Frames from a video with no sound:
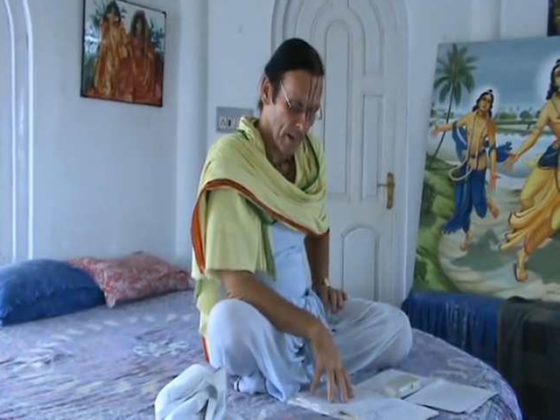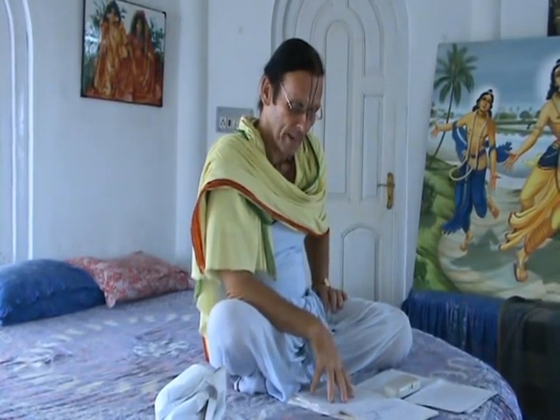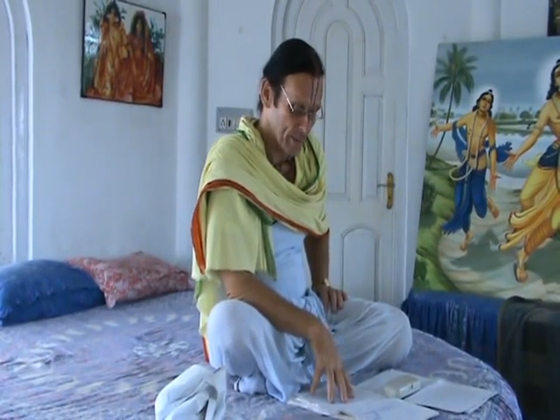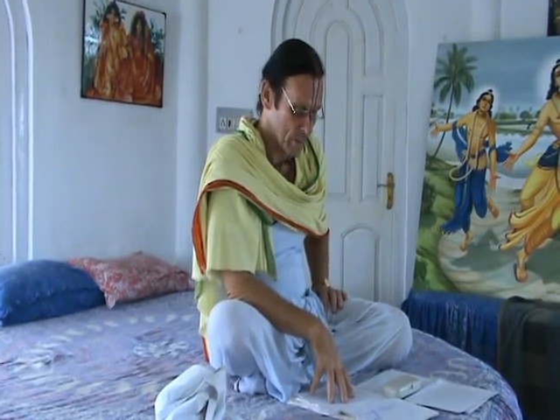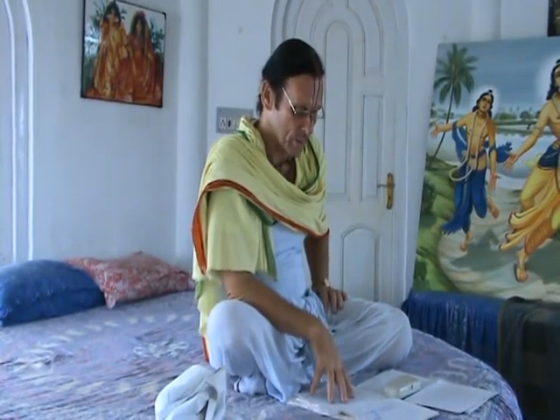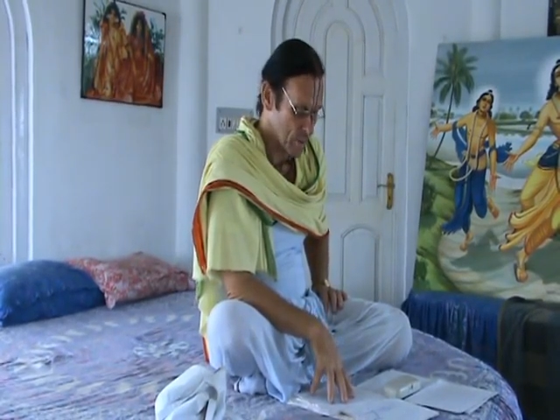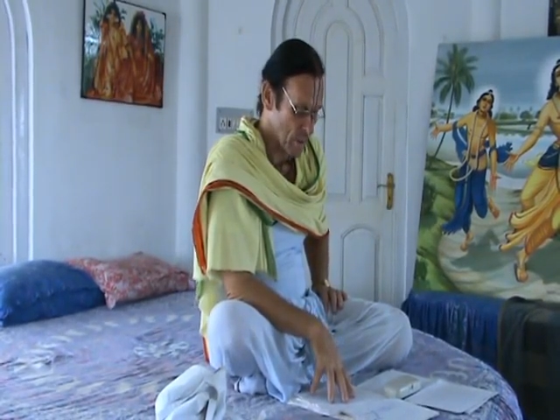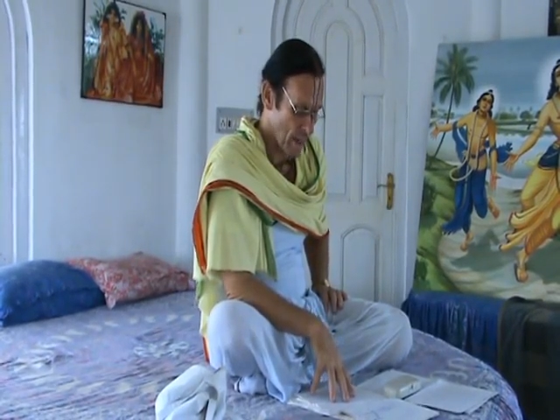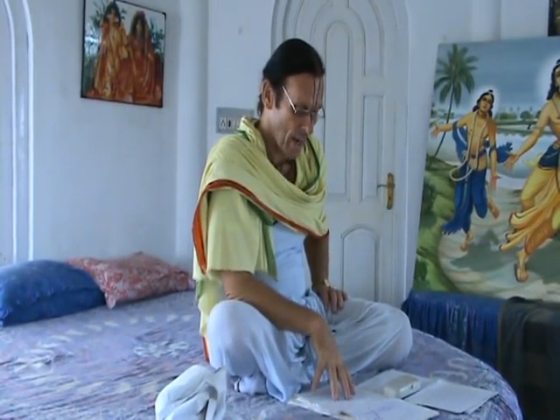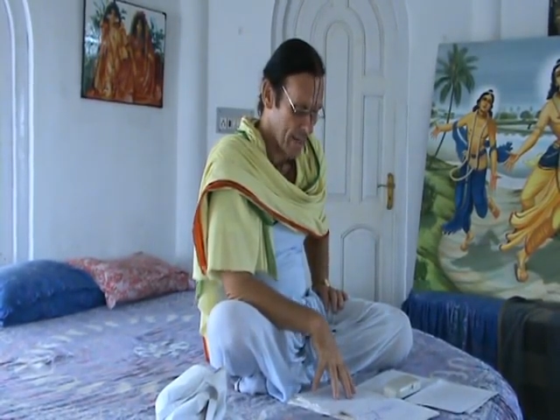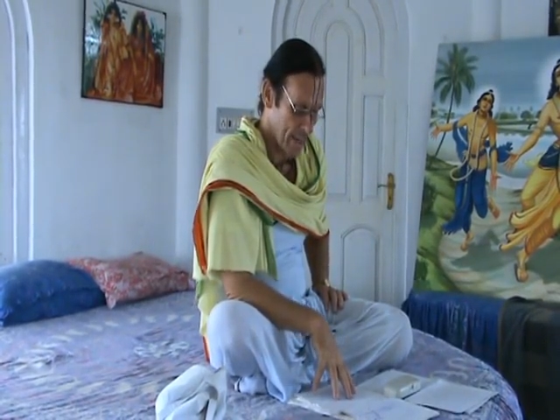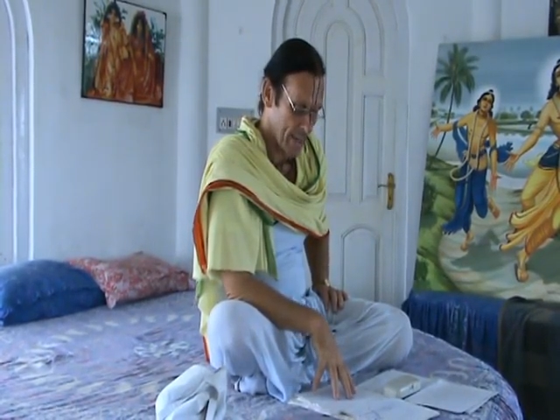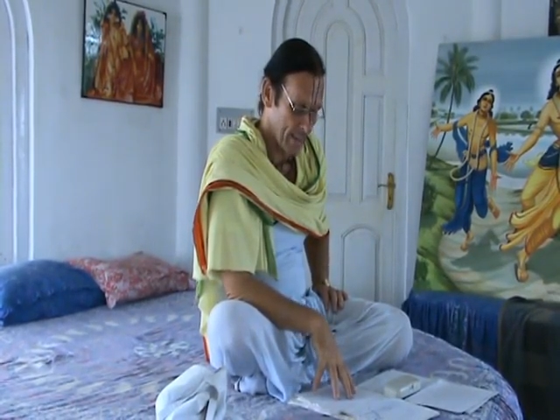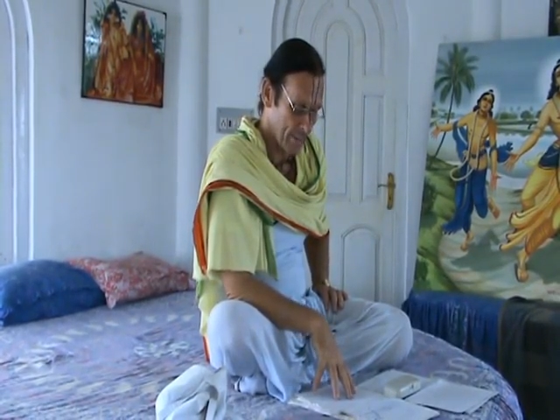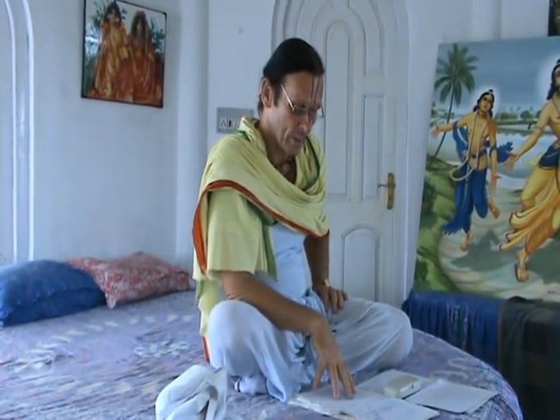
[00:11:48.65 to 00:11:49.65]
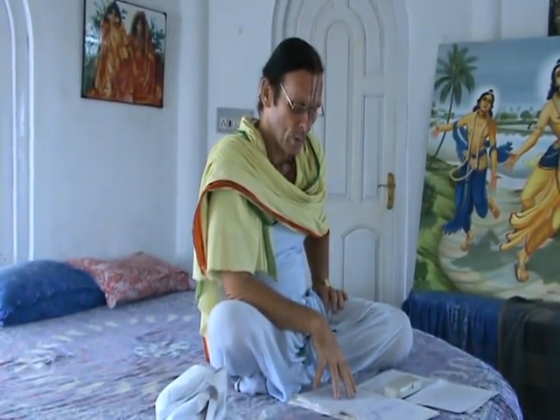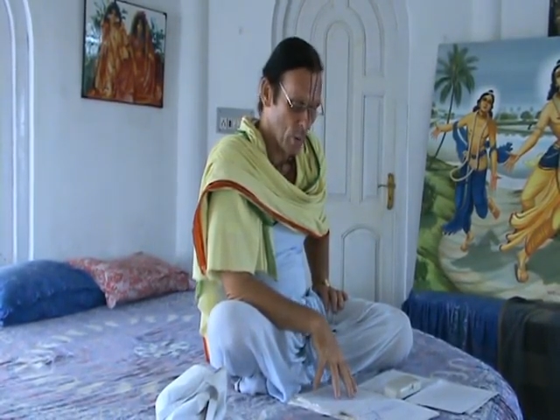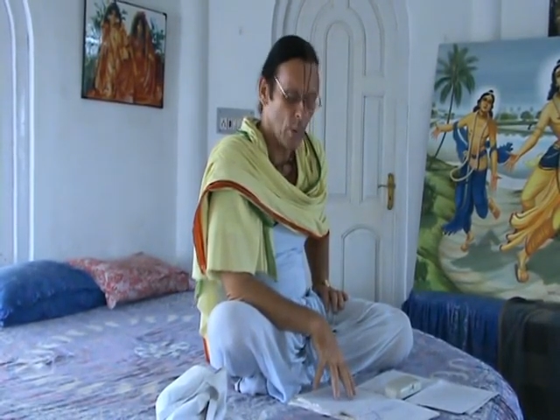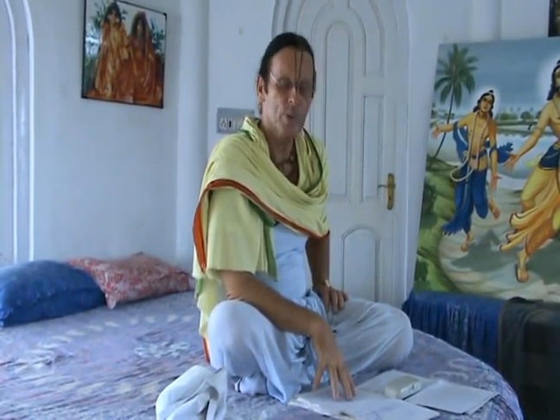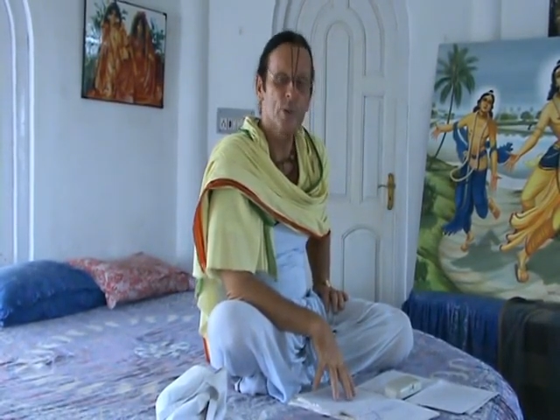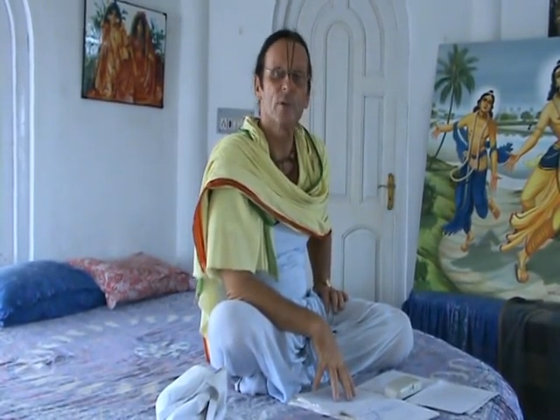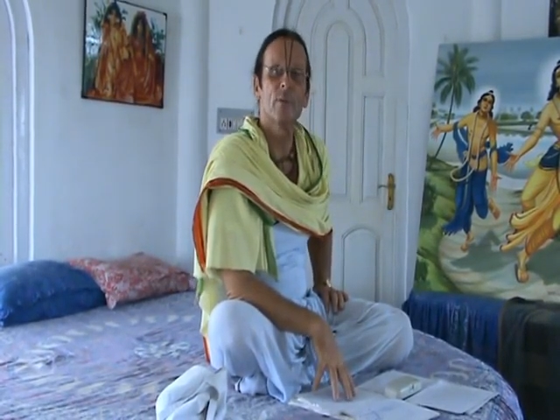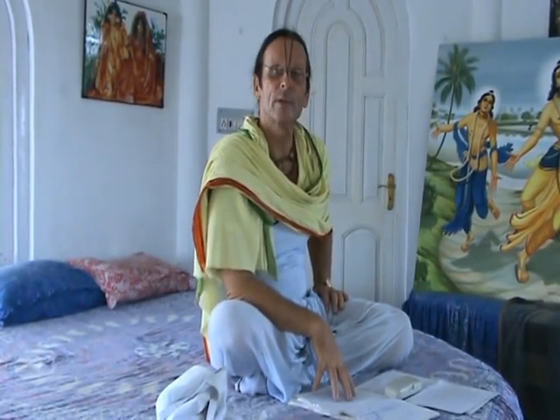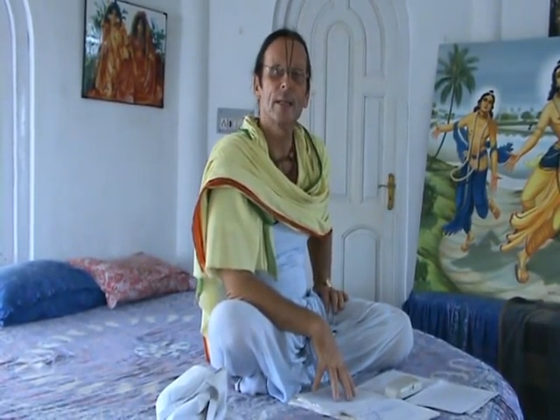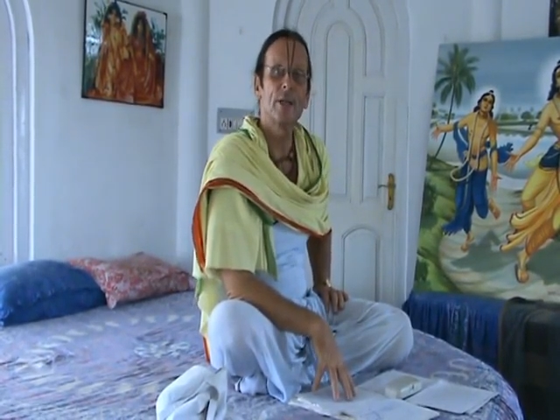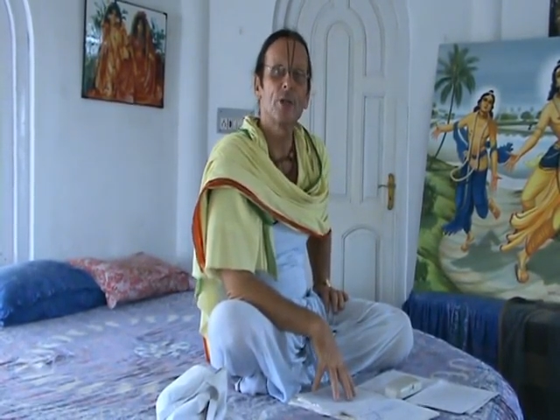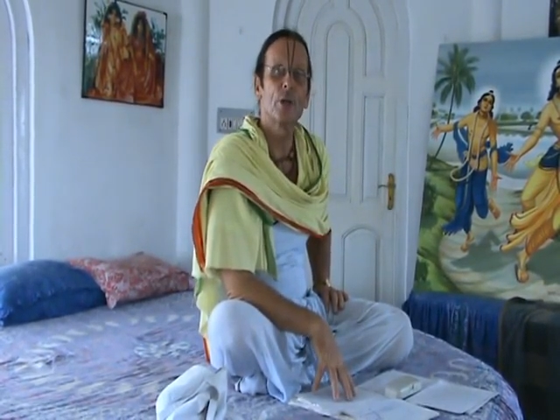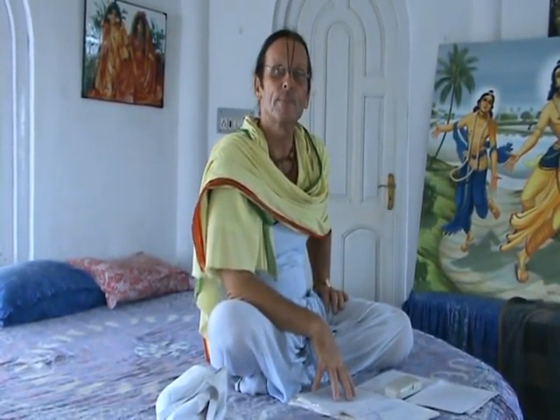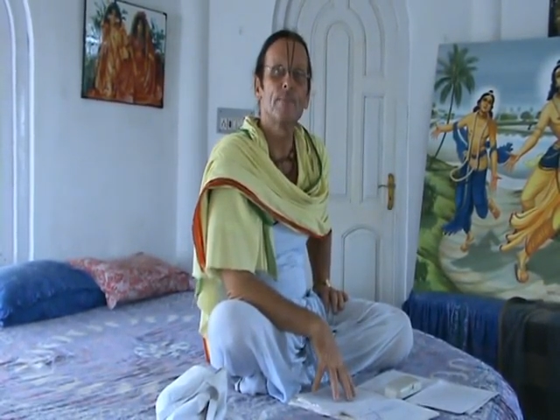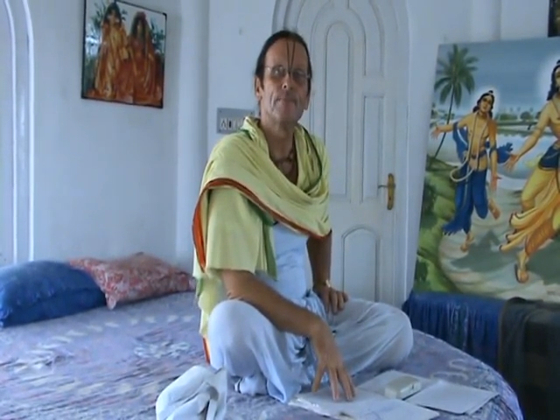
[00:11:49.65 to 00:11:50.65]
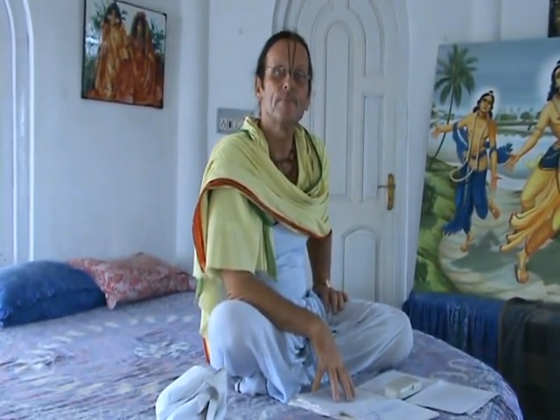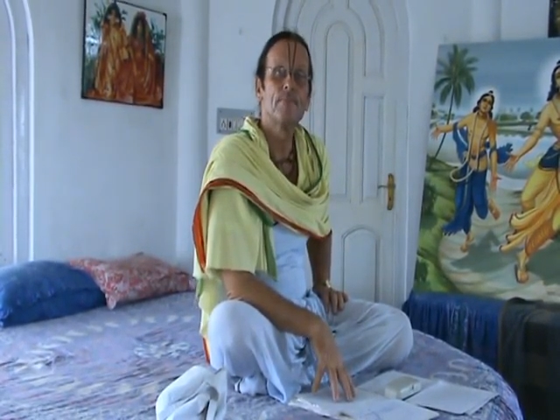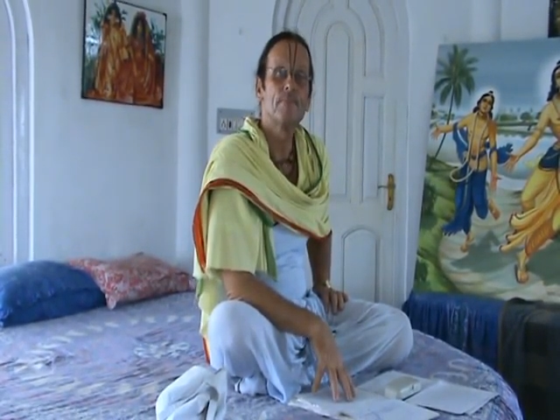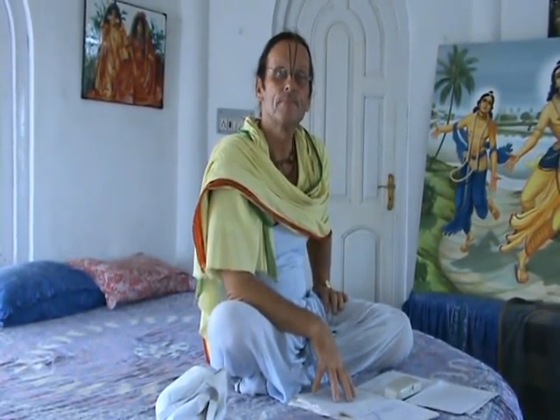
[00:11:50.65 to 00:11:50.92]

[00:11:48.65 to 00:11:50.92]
by society and the codes of religion,